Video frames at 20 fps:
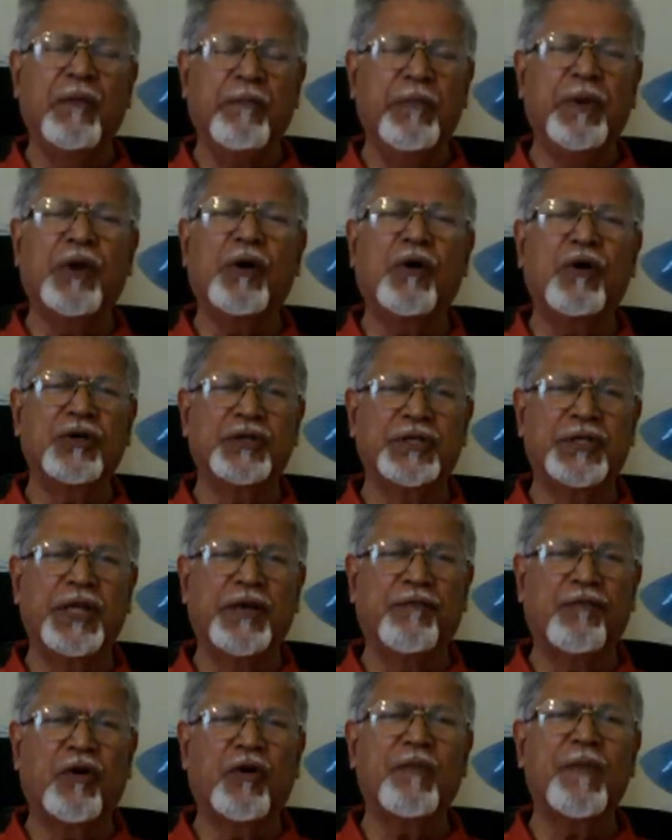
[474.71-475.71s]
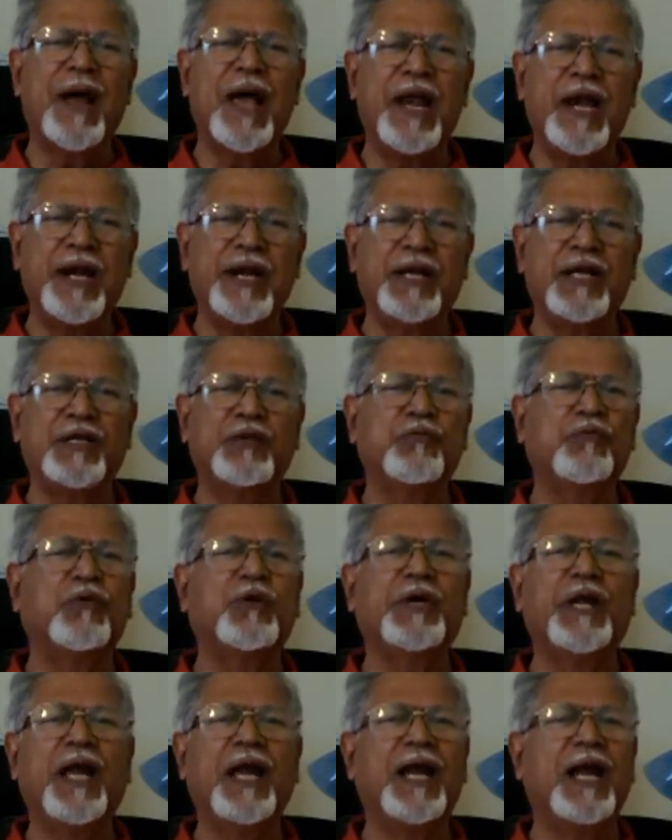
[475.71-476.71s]
because the formalities
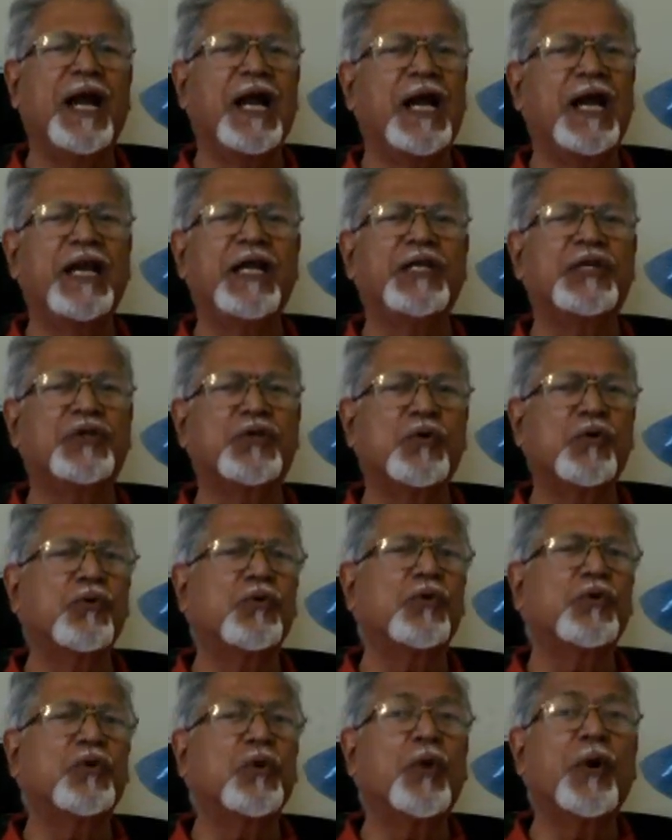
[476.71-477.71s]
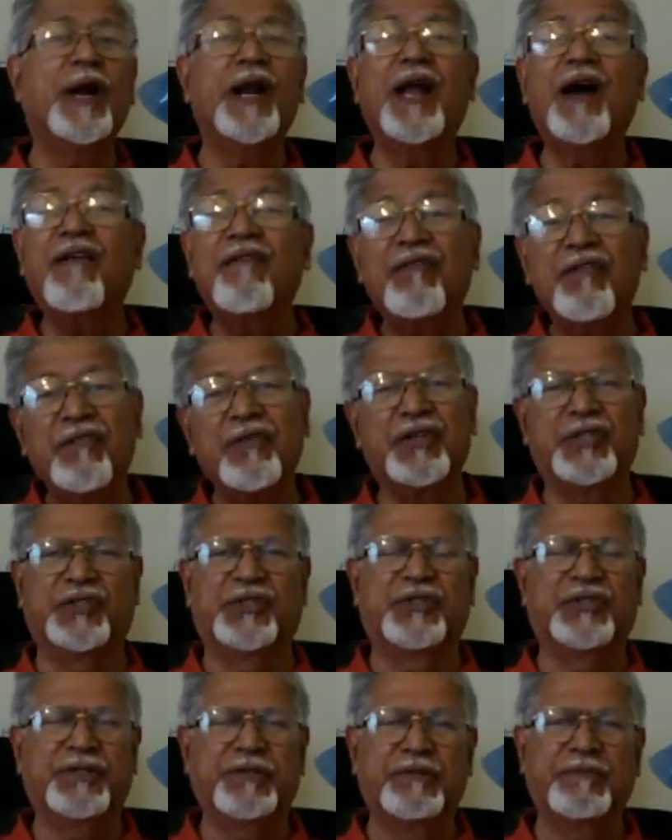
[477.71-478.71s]
would take at least 2 to 2.5
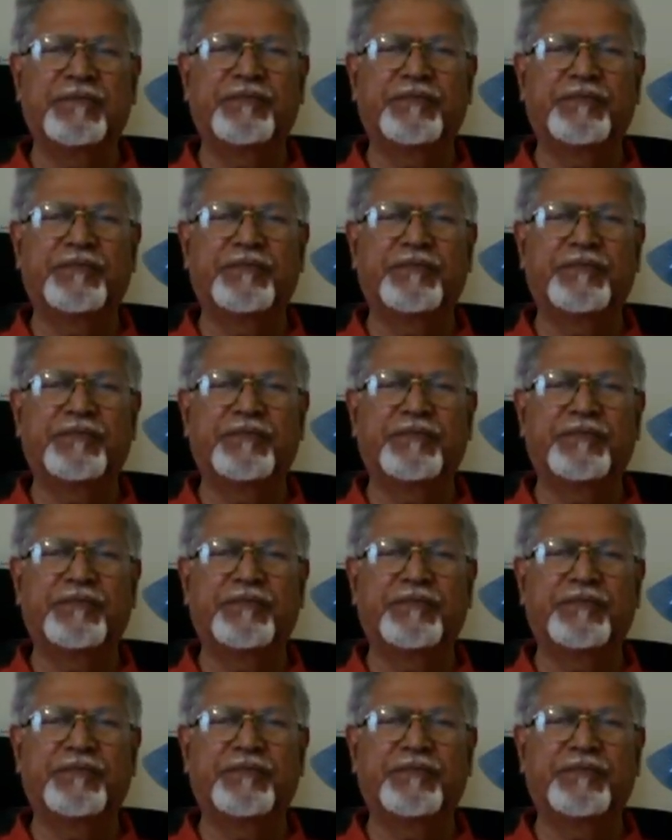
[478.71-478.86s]
hours.